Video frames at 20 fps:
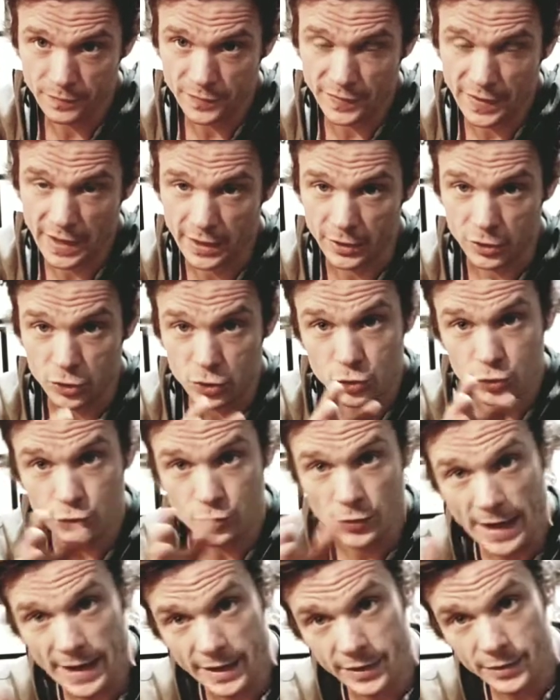that
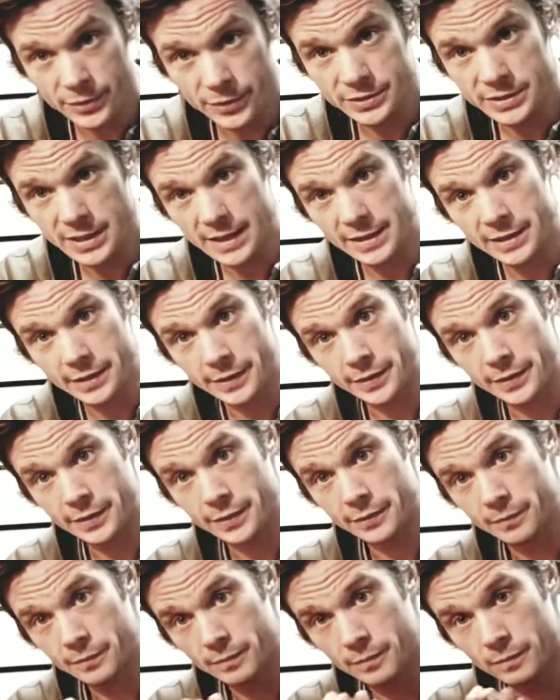trainers, I think,
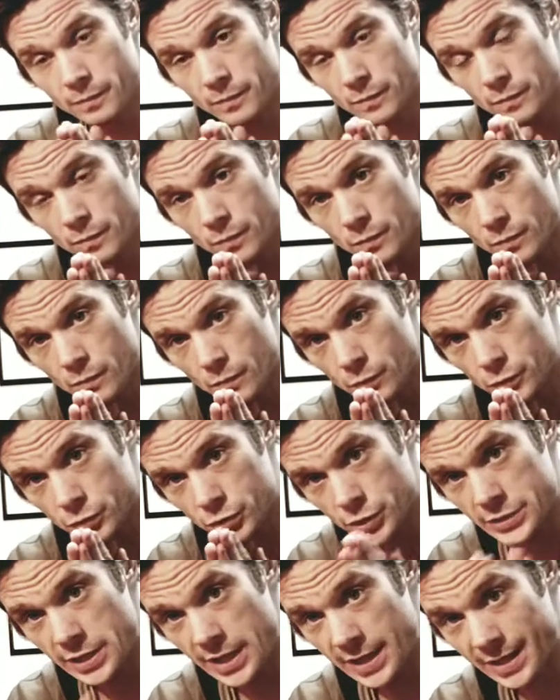
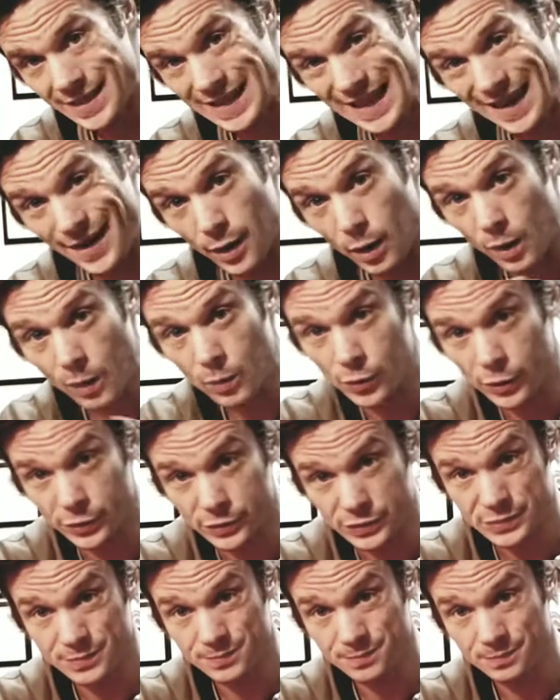should take, and then
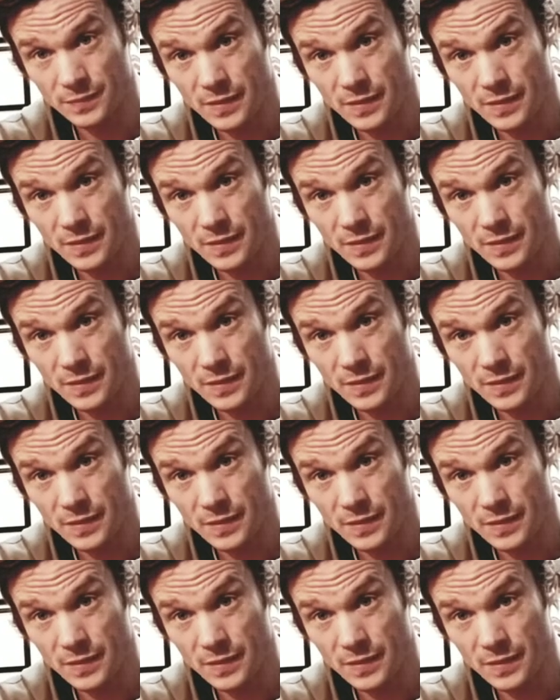owners.